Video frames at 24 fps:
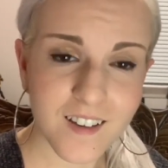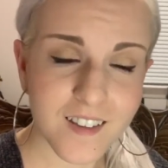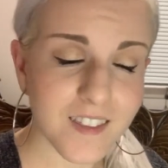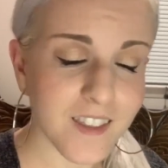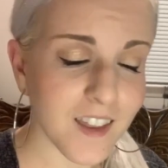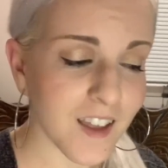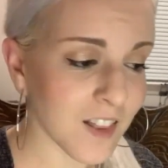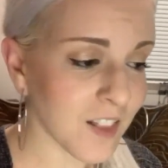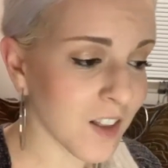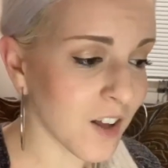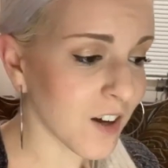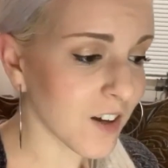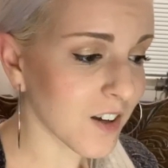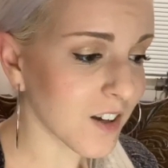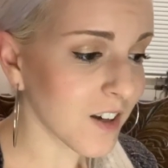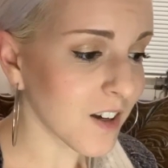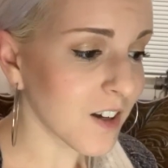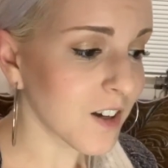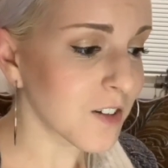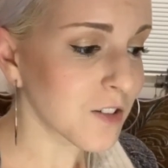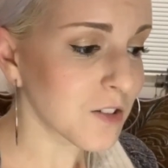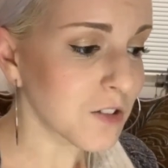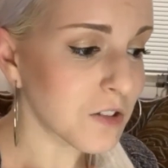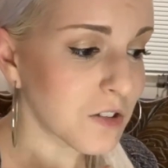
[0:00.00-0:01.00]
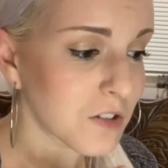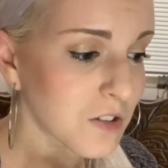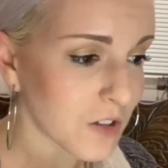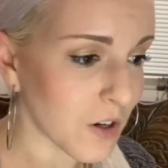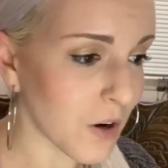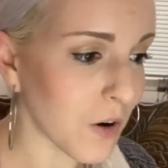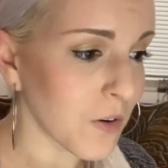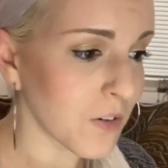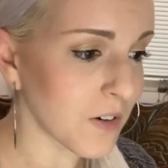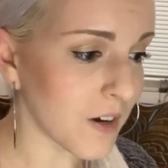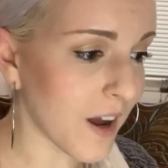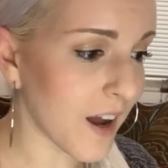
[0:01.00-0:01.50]
they look
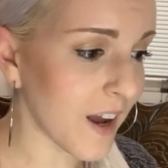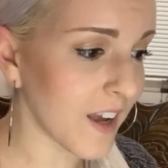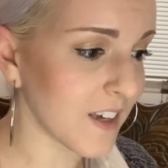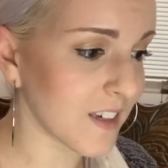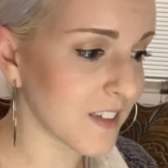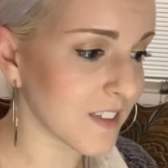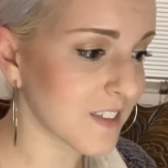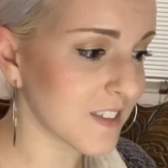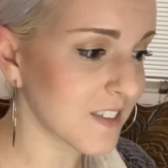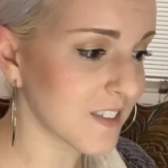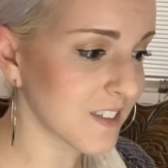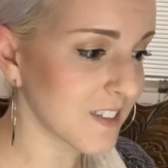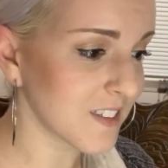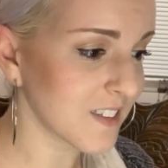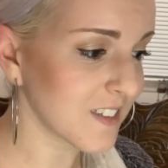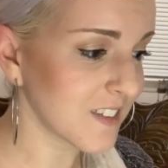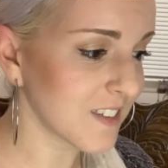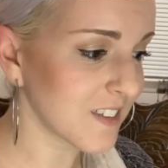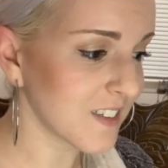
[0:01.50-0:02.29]
so nice.